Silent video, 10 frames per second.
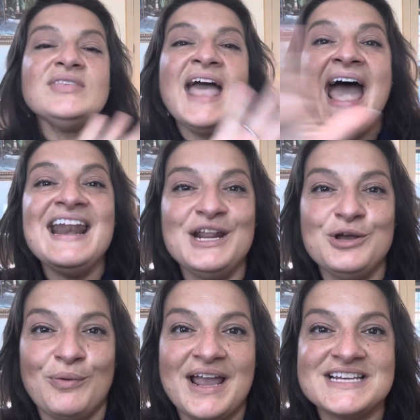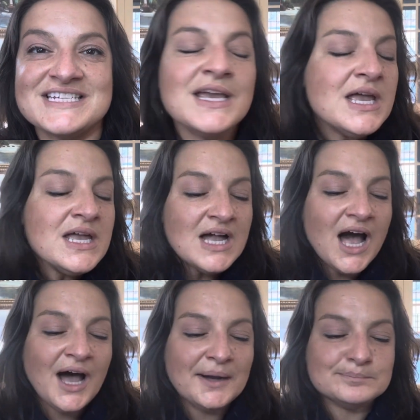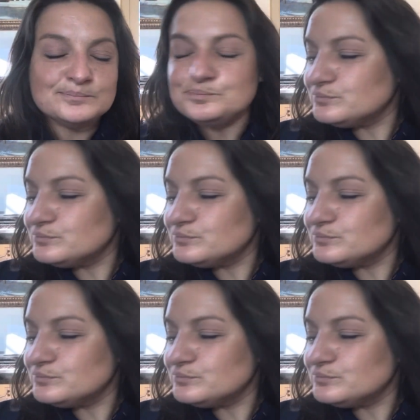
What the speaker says: At any rate, I